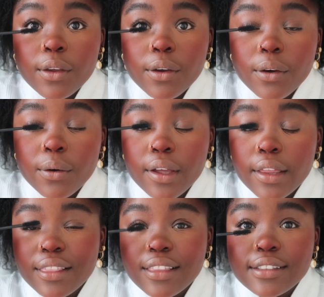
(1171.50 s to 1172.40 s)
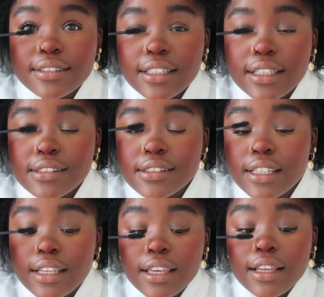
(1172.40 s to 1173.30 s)
Oh, and this is
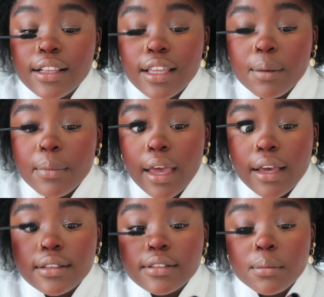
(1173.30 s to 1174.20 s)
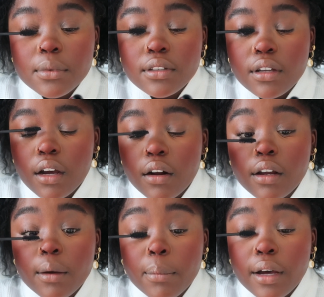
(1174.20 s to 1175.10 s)
the Climax
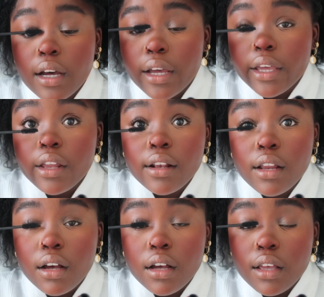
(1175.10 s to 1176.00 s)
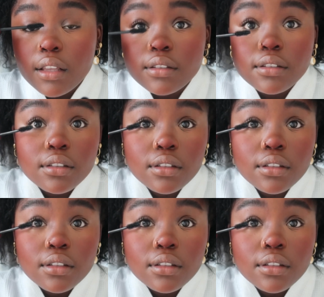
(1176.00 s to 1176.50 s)
mascara by NARS.